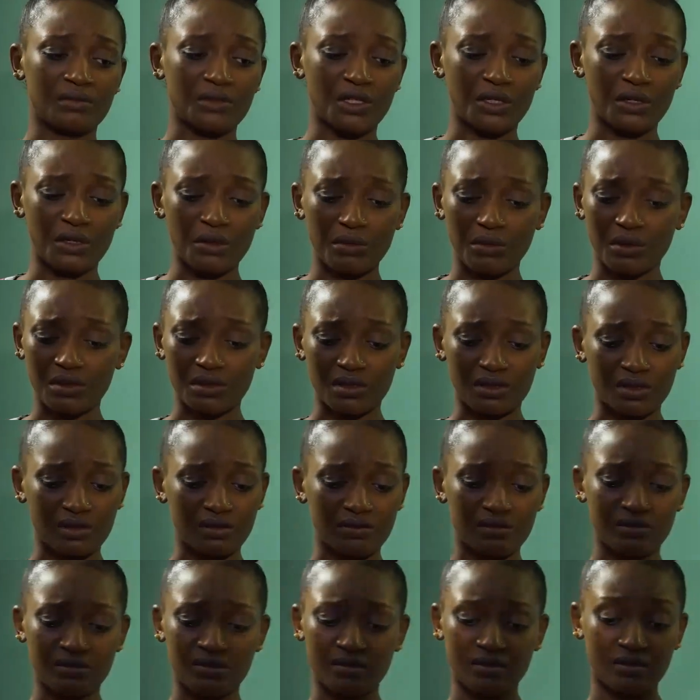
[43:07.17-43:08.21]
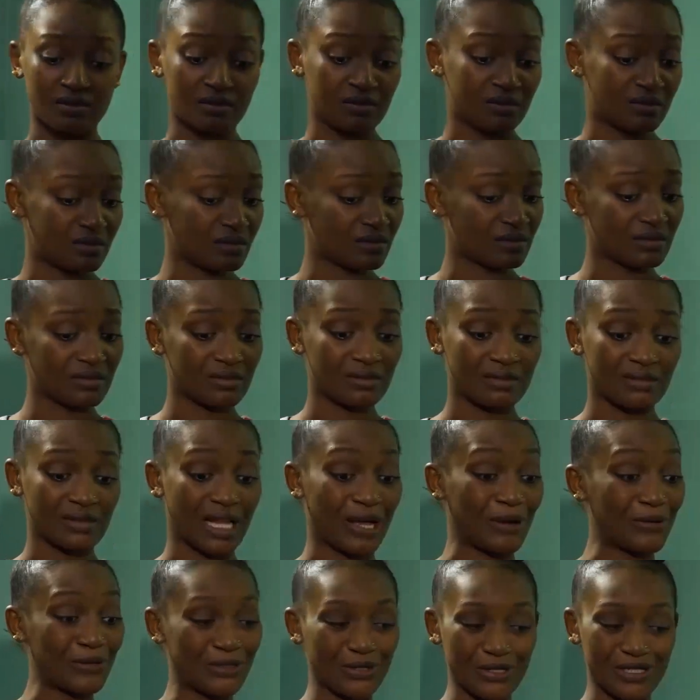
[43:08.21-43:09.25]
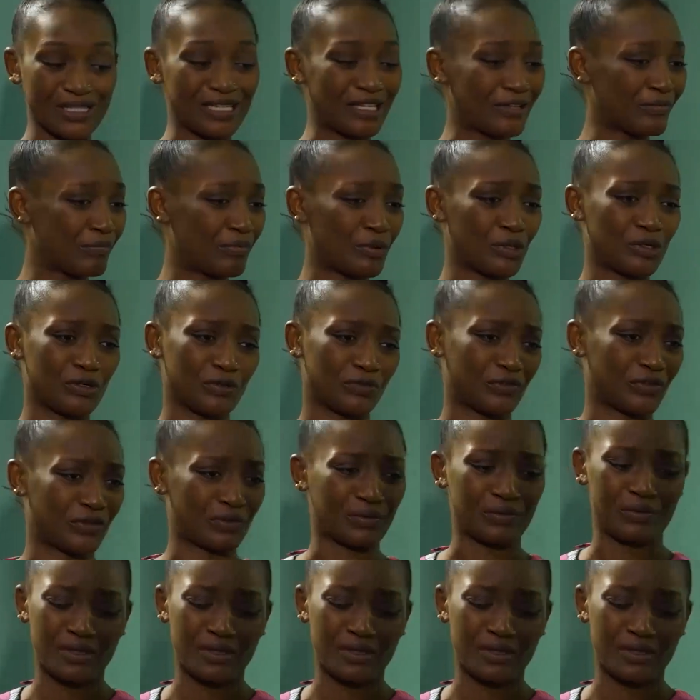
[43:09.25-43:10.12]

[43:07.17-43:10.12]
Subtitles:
Do you know what? I'll just leave both of you.